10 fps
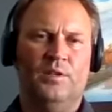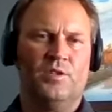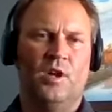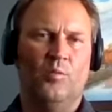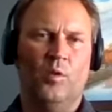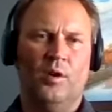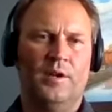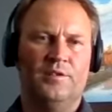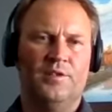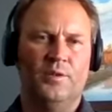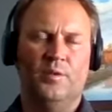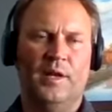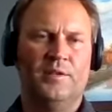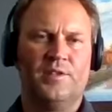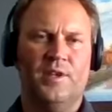you start working to,
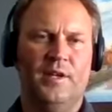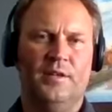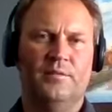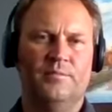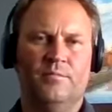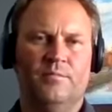like say, and